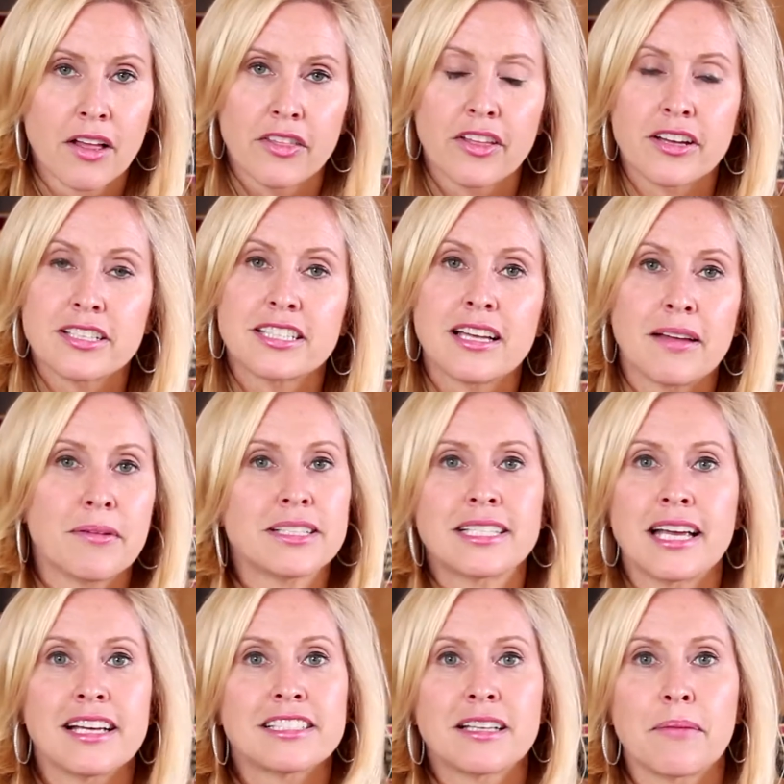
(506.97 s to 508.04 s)
They'll
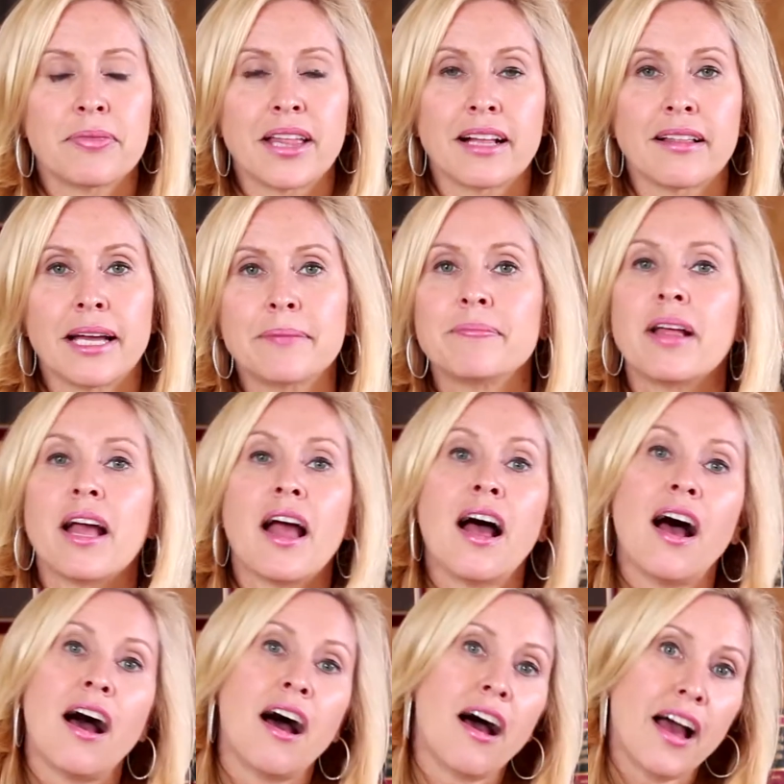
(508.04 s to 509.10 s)
say something like,
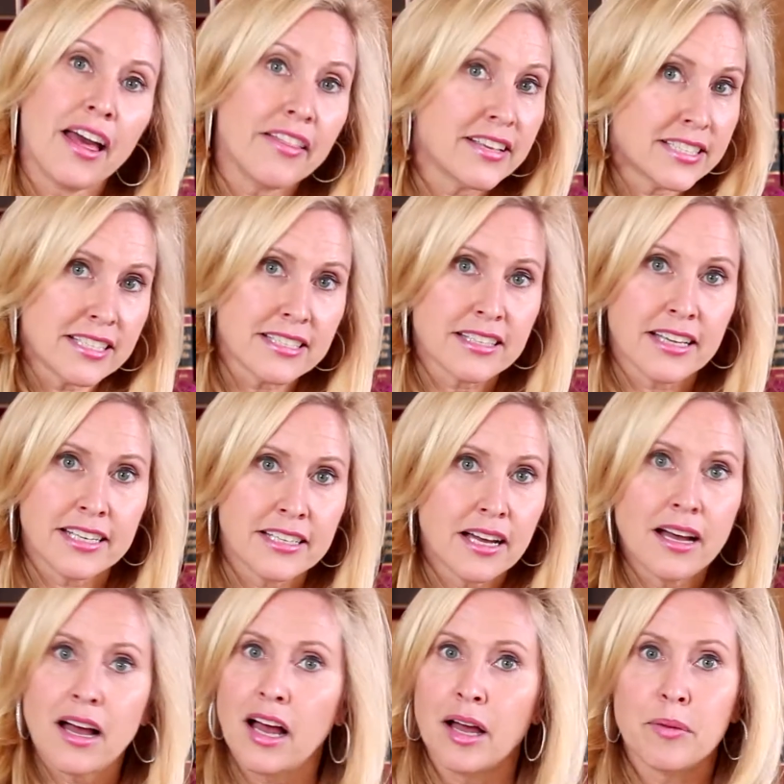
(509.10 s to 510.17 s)
"Hi, this is
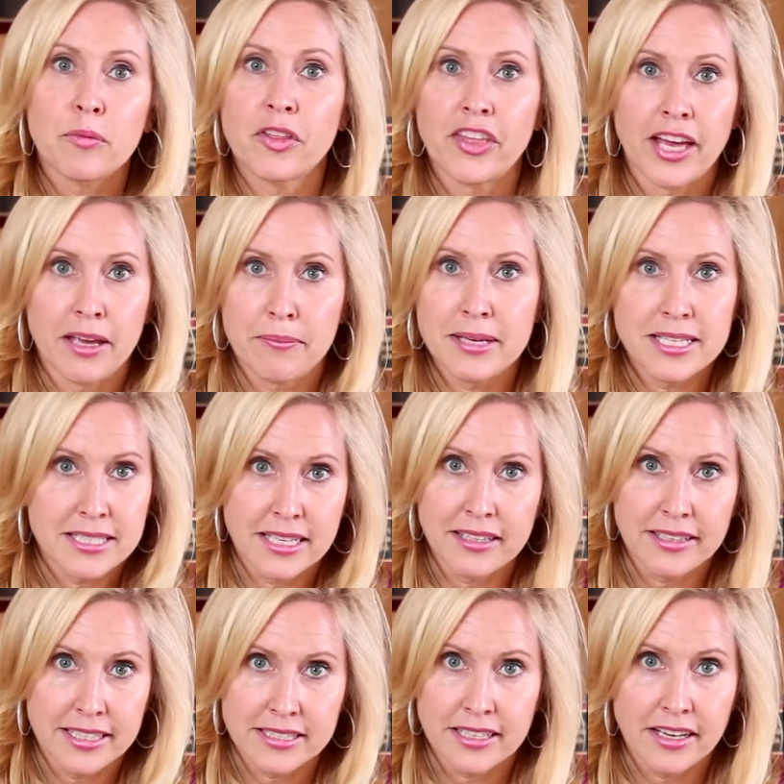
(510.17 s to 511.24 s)
Linda. I'm with ABC
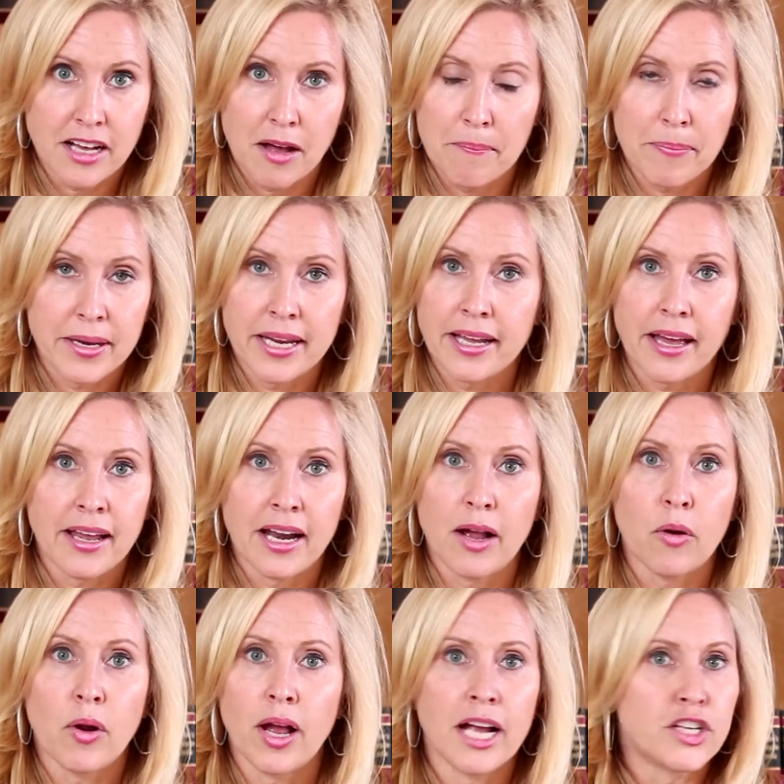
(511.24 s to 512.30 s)
Leasing Company, and
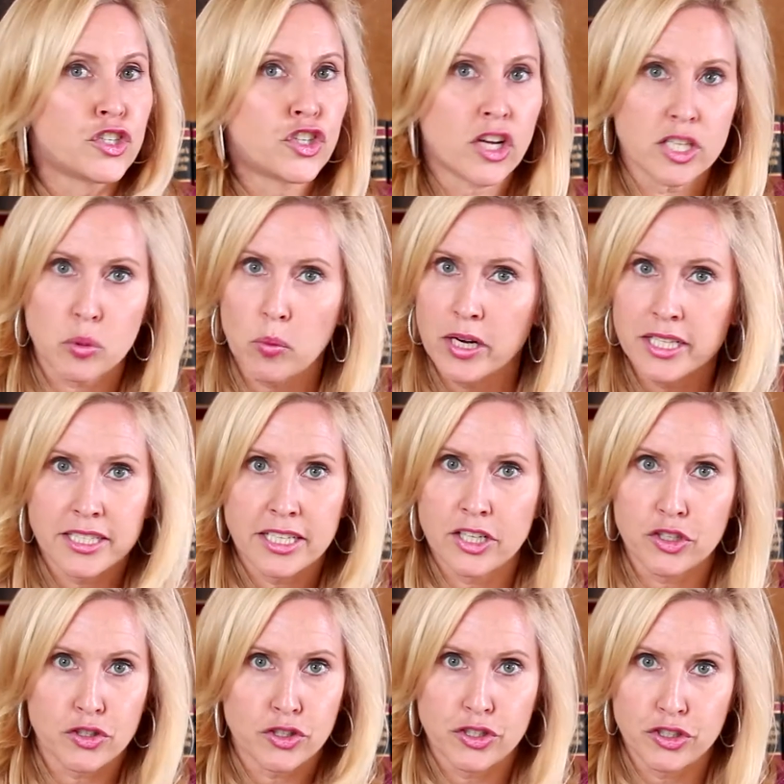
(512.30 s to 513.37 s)
I just wanted to
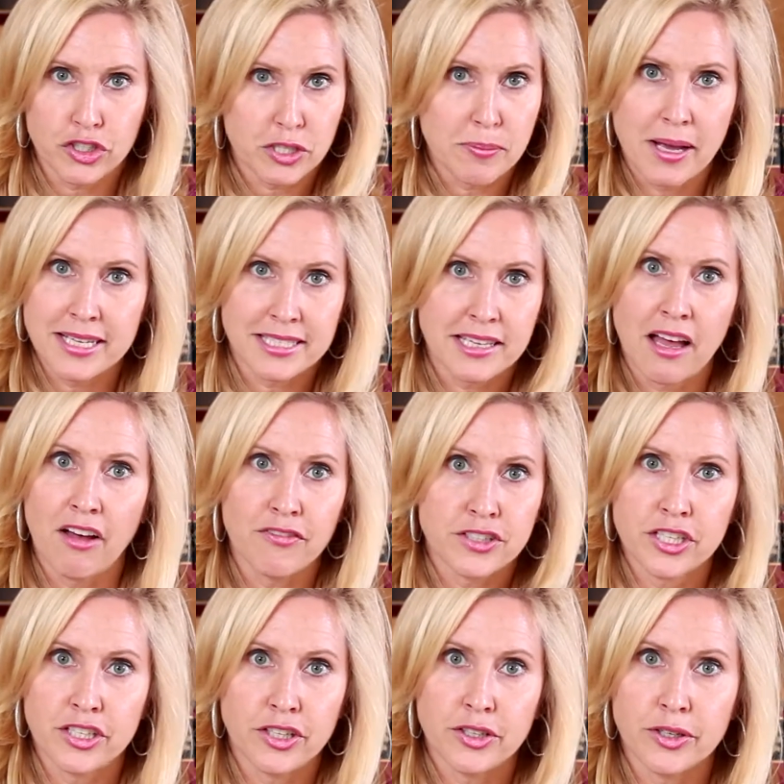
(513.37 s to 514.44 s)
introduce myself
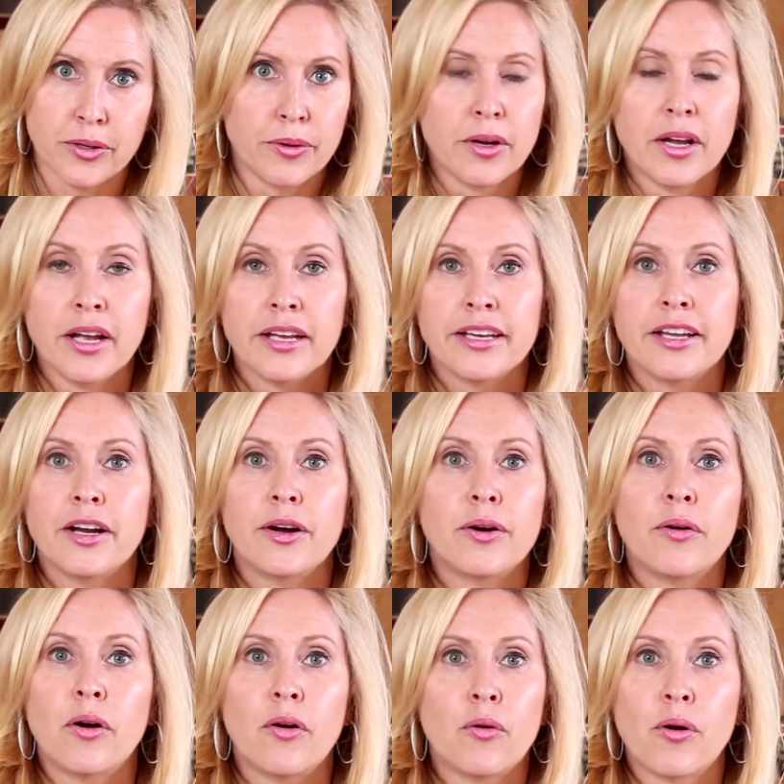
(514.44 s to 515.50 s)
to you,
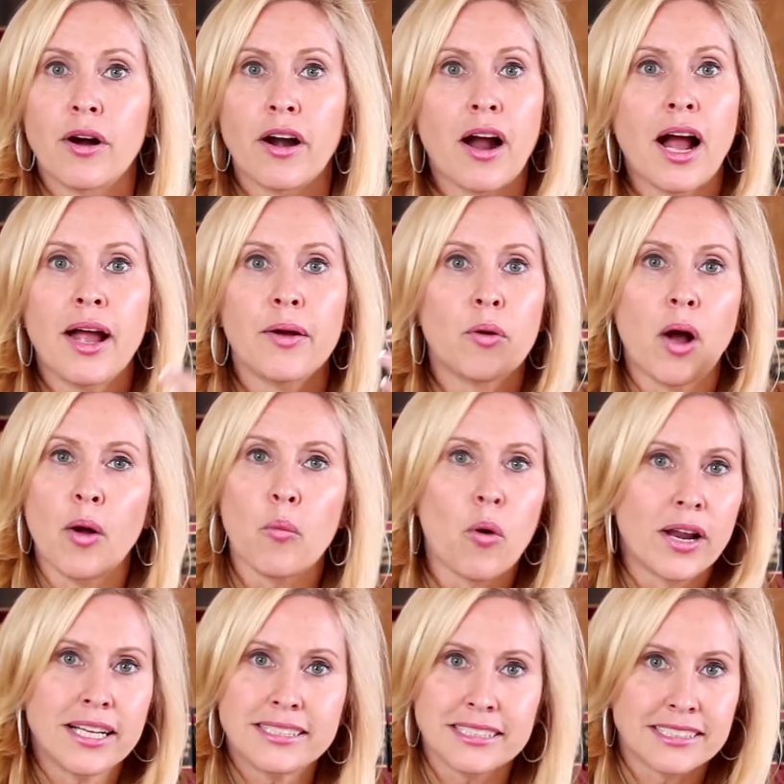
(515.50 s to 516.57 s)
or I
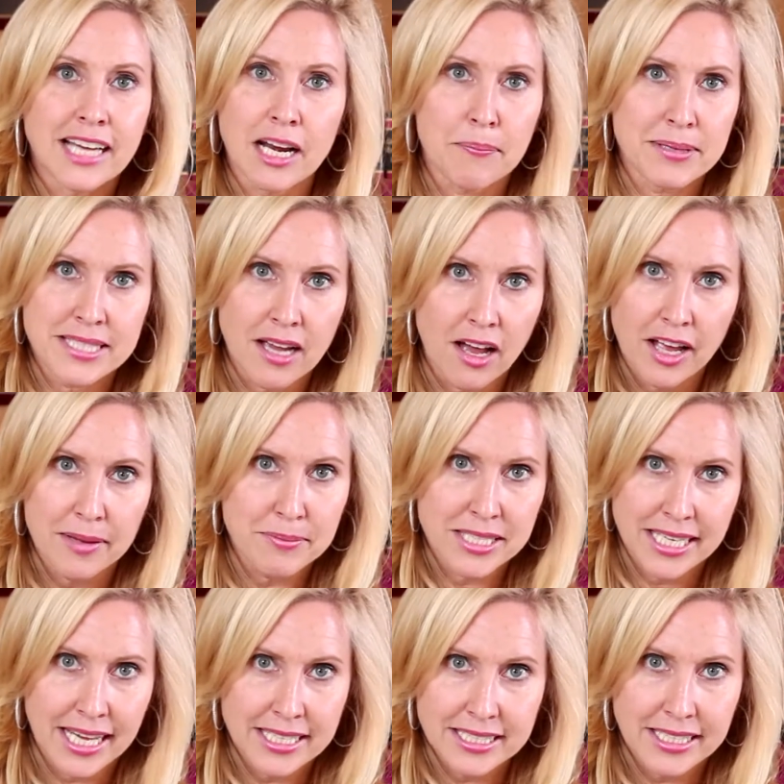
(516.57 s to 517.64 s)
wanted to set up a time to
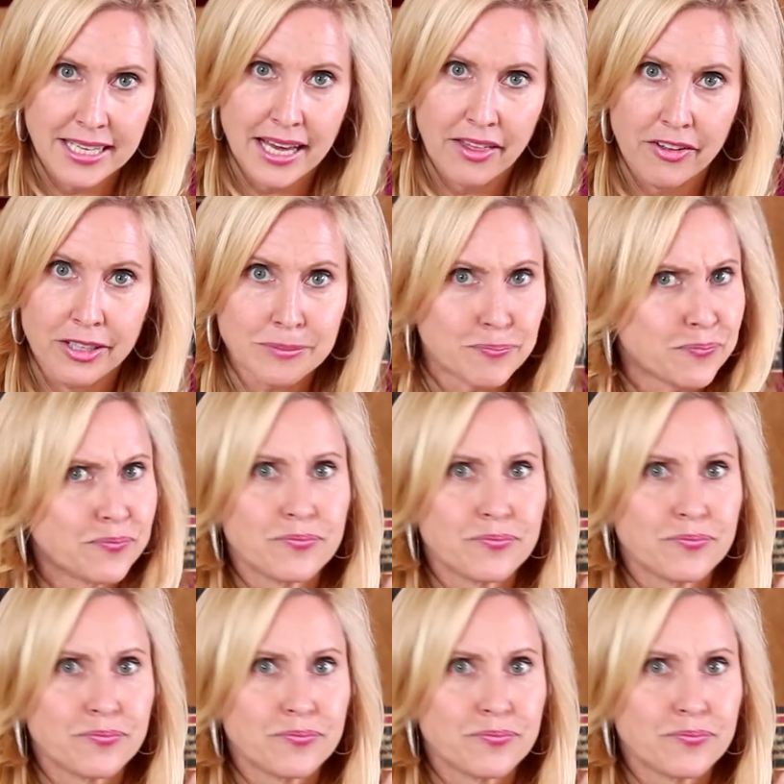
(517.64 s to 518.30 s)
get together."